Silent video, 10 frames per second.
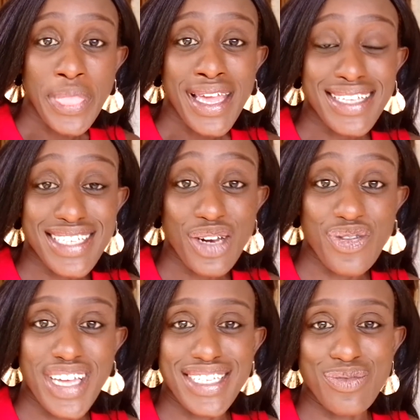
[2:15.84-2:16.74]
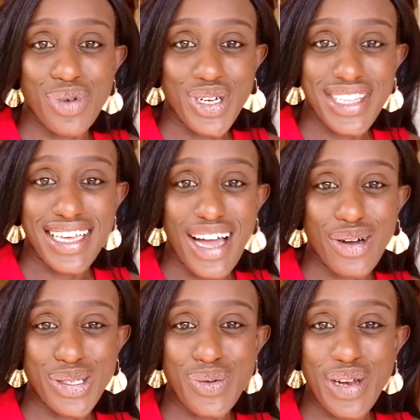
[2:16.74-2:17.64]
instead of getting bored in the
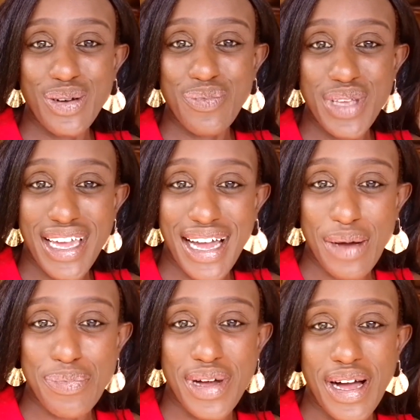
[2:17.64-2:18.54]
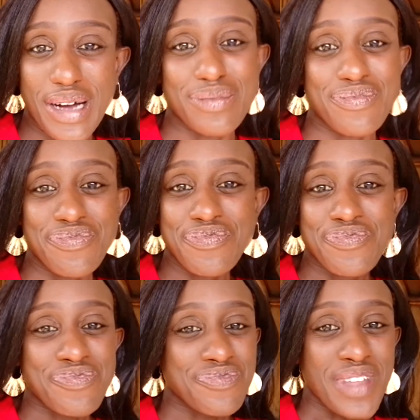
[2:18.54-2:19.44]
house, why not pick up
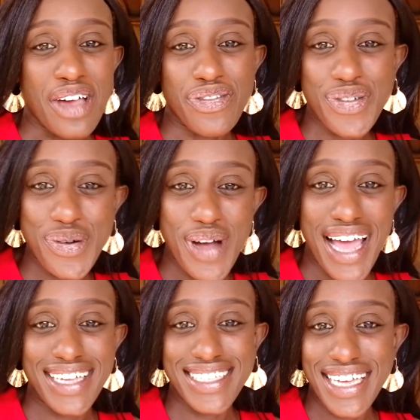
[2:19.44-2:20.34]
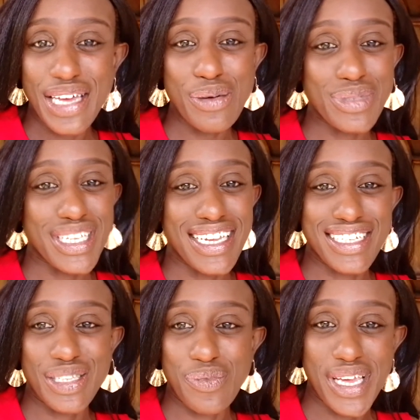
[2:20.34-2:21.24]
a few items and
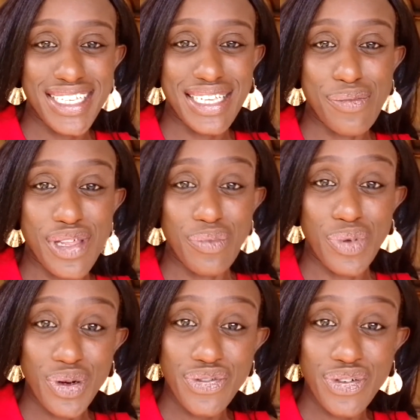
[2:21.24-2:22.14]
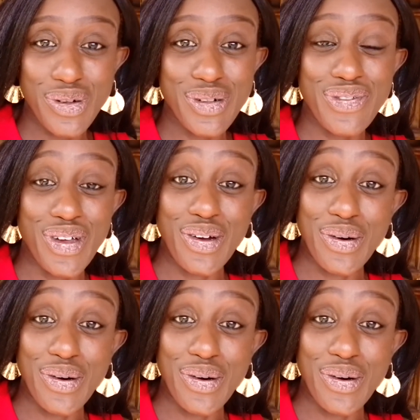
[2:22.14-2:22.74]
just make something beautiful for your